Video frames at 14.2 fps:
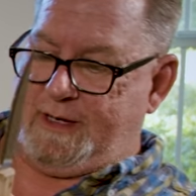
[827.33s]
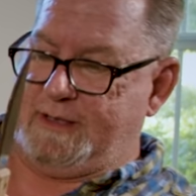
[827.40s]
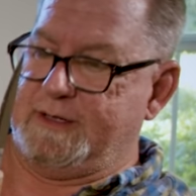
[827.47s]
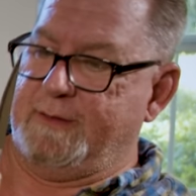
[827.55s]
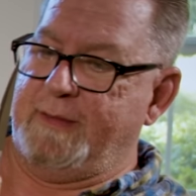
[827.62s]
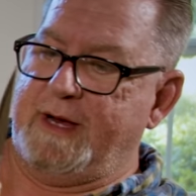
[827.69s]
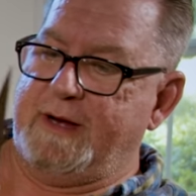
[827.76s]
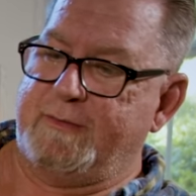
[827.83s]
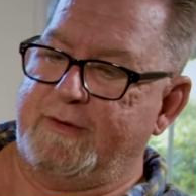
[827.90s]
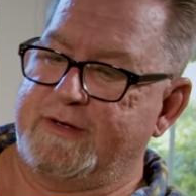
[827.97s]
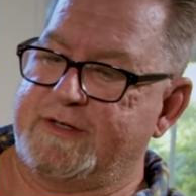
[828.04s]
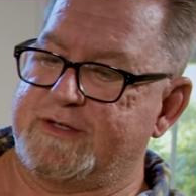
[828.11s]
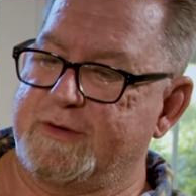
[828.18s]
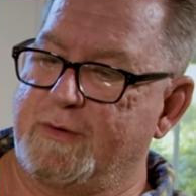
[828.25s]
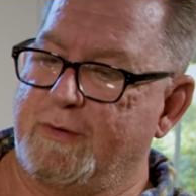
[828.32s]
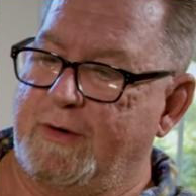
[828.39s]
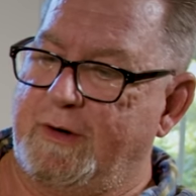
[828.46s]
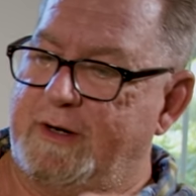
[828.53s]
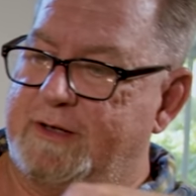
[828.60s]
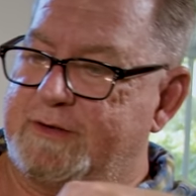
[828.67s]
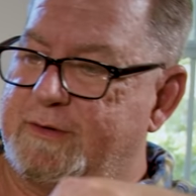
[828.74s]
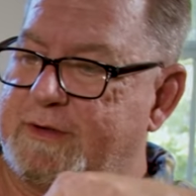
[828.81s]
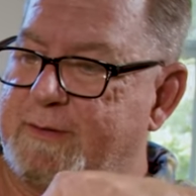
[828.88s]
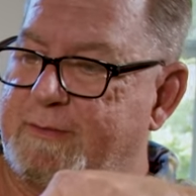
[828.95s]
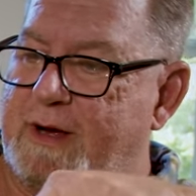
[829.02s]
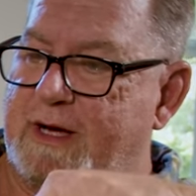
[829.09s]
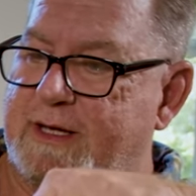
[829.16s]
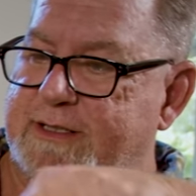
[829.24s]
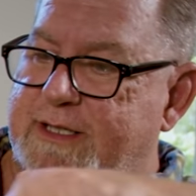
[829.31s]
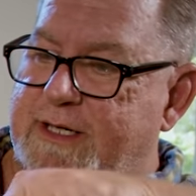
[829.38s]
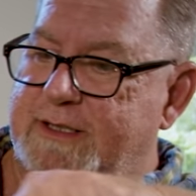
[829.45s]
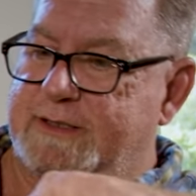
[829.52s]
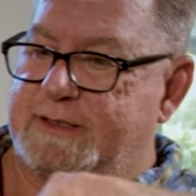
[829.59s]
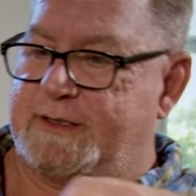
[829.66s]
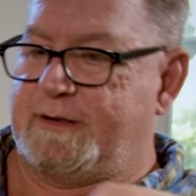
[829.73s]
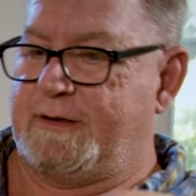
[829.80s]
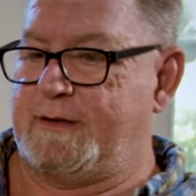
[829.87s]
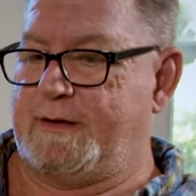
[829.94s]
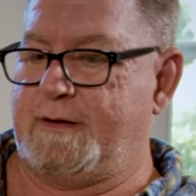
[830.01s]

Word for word: It's a man with a sword. That's what the box says.